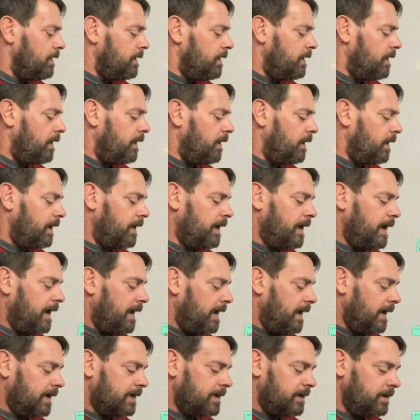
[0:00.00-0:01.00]

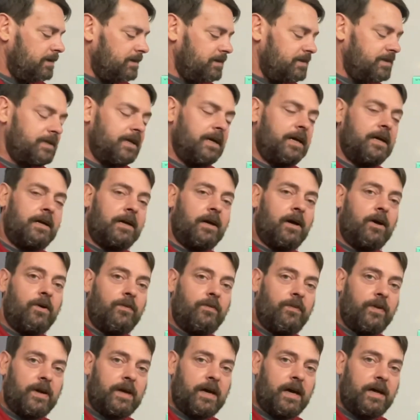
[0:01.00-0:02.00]
I can set a
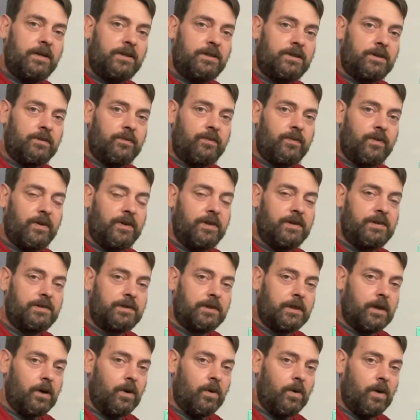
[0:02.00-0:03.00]
notification for this
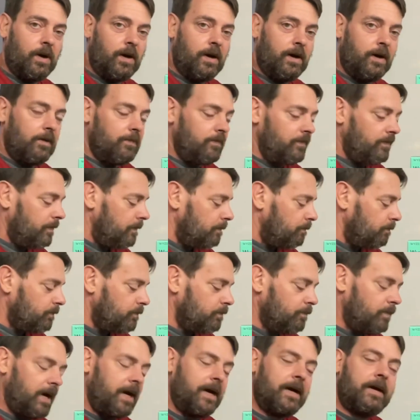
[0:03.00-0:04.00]
to go off,
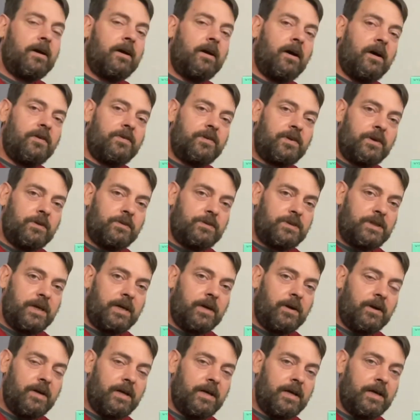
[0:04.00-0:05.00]
but I can also
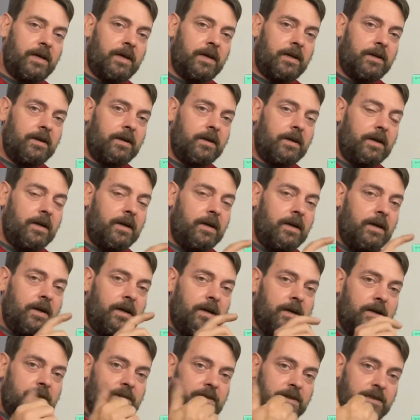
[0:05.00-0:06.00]
tell it
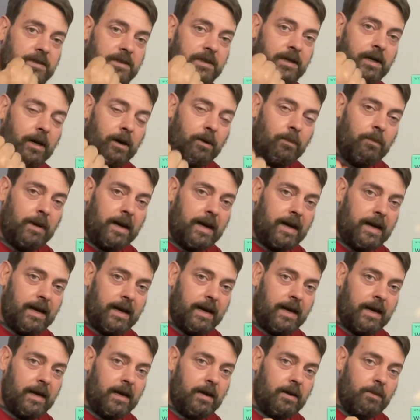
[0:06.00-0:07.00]
to tell
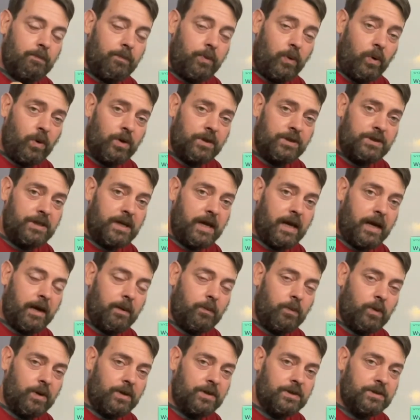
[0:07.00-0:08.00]
my porch
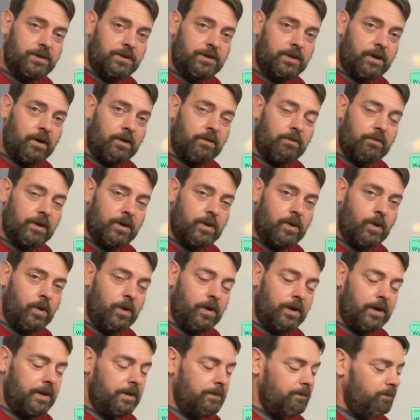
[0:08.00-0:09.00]
camera to start
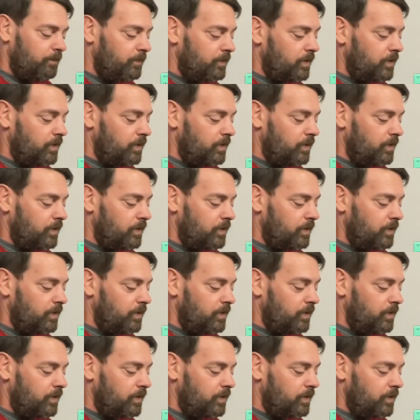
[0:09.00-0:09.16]
recording.